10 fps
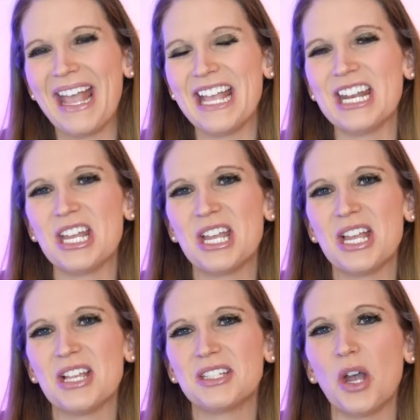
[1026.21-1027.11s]
It
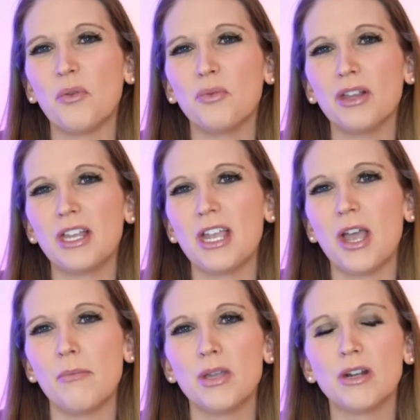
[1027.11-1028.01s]
is a really
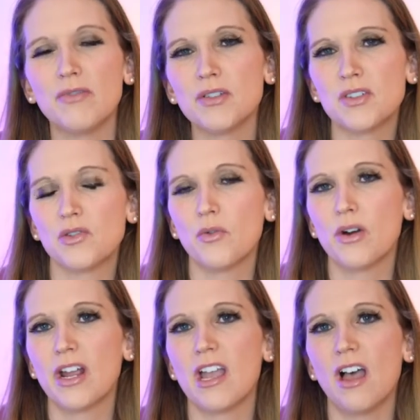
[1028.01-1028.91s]
beautiful
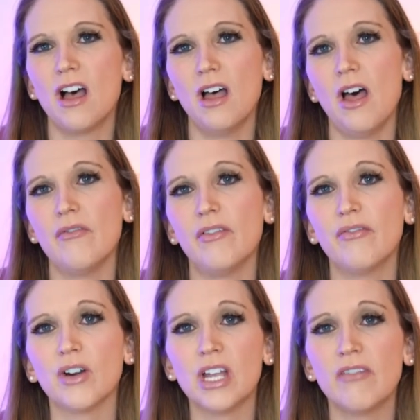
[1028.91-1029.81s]
story
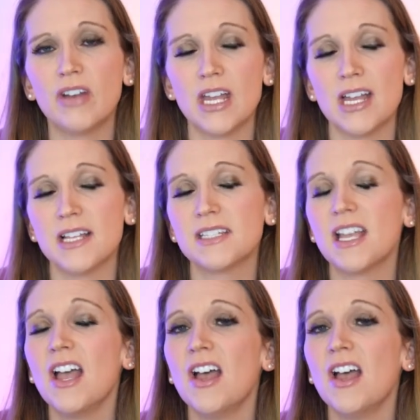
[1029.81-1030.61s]
of forgiveness,